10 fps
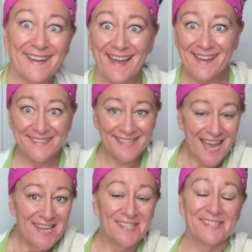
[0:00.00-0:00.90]
Hey
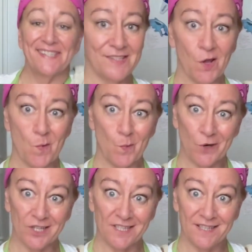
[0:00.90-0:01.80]
guys,
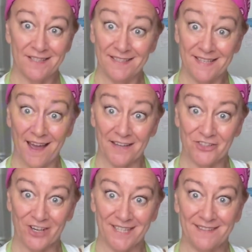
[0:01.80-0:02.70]
we're gonna
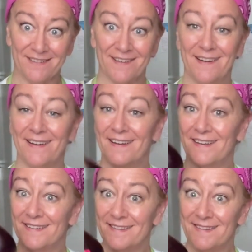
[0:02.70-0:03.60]
dehydrate
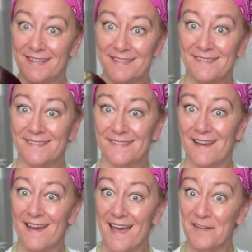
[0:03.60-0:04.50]
these
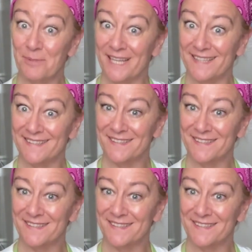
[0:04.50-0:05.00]
eggplants.